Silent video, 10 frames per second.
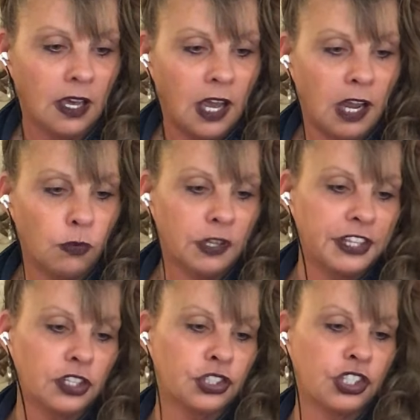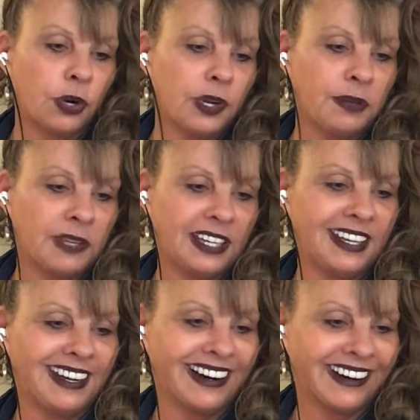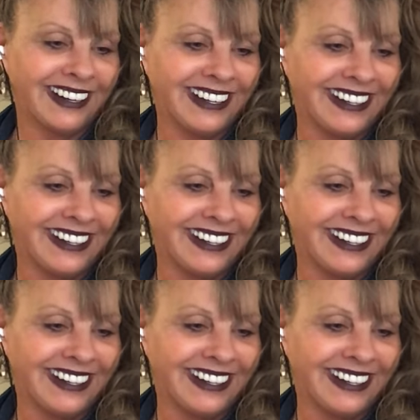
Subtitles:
And what they're showing me here